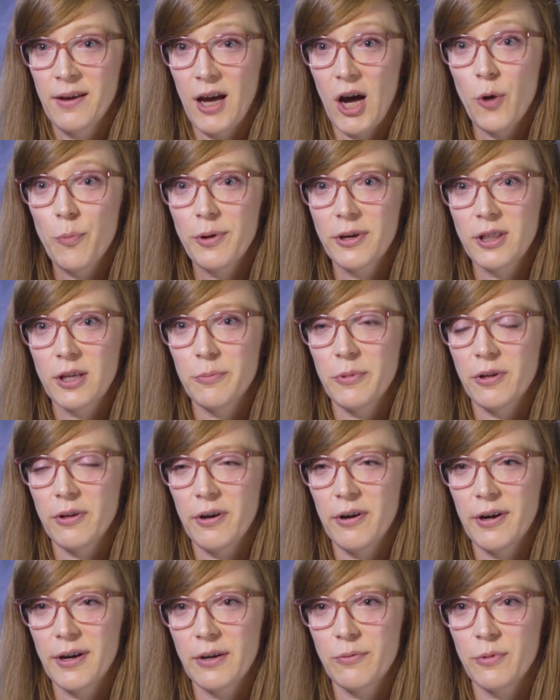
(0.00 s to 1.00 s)
helping them
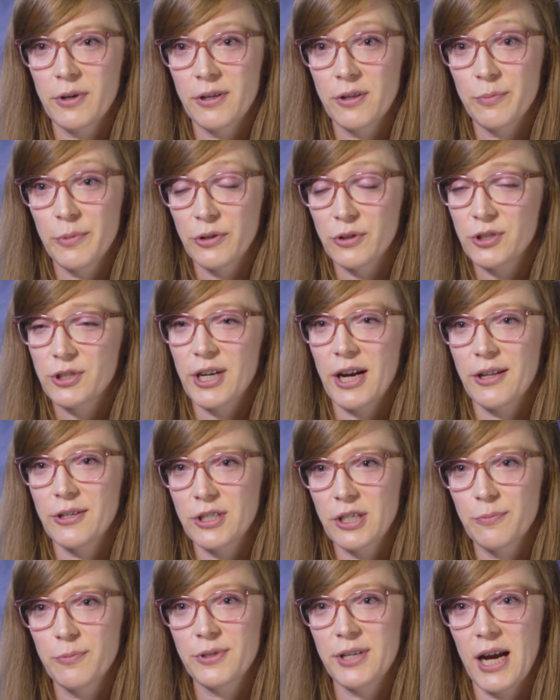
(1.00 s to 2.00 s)
along in one of the most
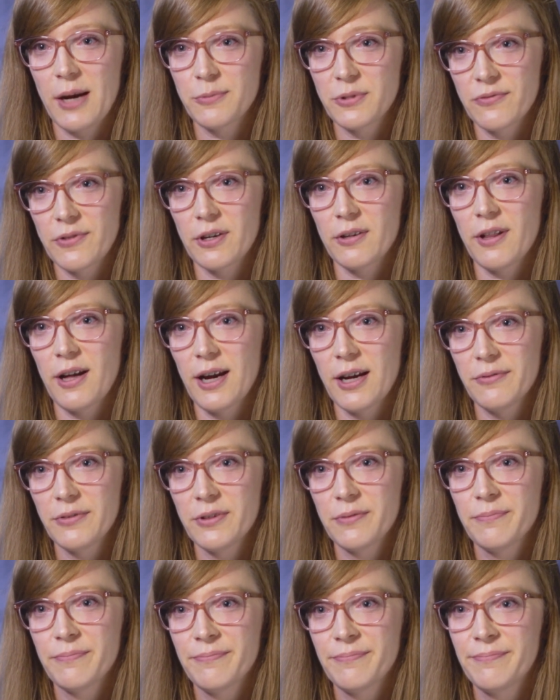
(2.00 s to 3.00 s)
challenging times of their lives.